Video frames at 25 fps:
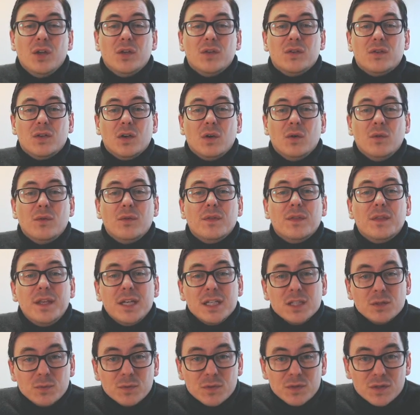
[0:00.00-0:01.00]
So
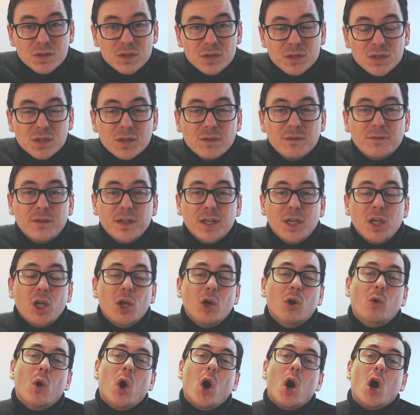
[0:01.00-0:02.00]
this was just a
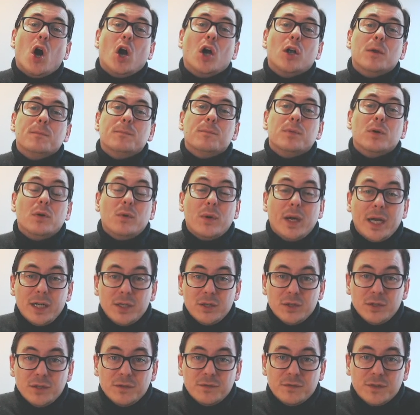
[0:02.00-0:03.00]
video on
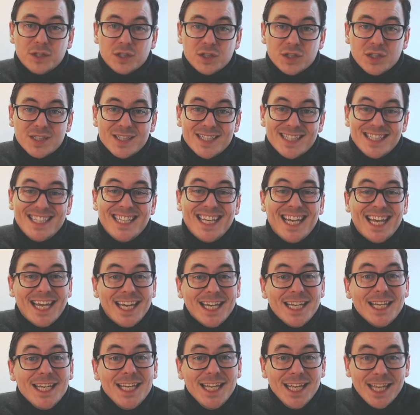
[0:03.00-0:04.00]
Pareto efficiency
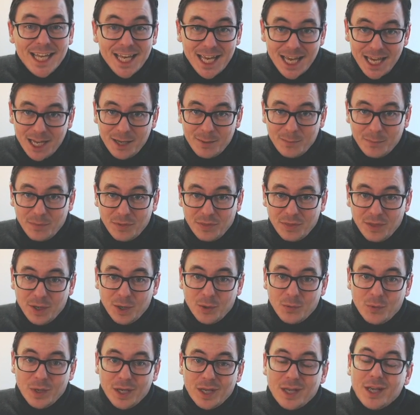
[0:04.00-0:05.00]
in game
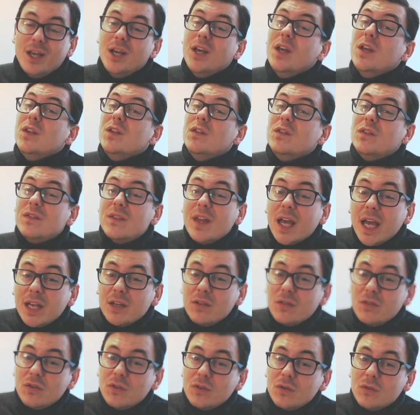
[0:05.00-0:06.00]
theory. Stay
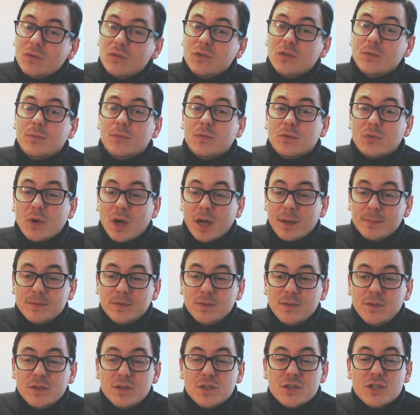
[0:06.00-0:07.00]
tuned, subscribe to
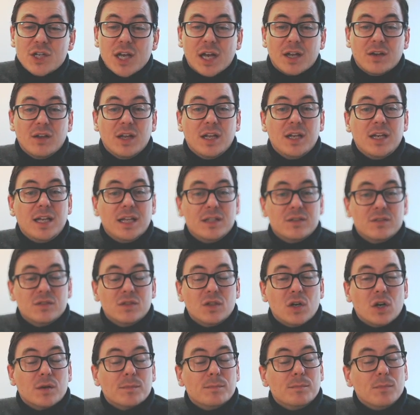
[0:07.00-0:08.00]
this channel and let's
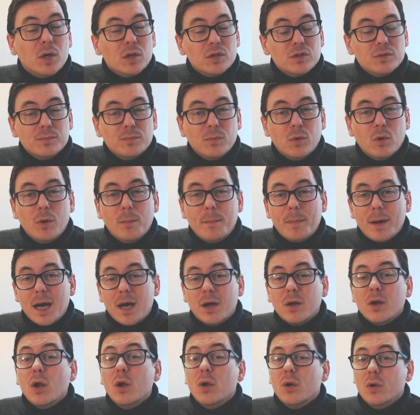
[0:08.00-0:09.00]
talk much more
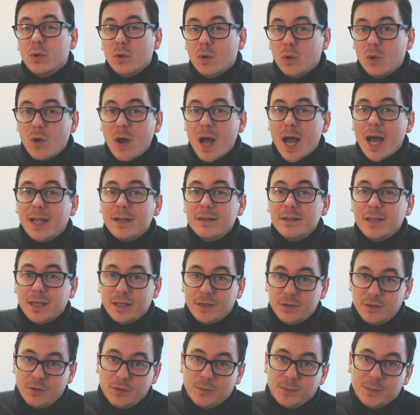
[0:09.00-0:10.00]
about law and
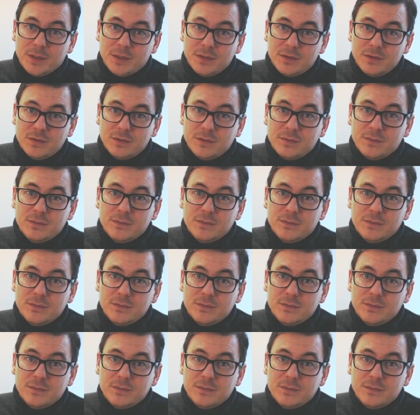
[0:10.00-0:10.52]
economics.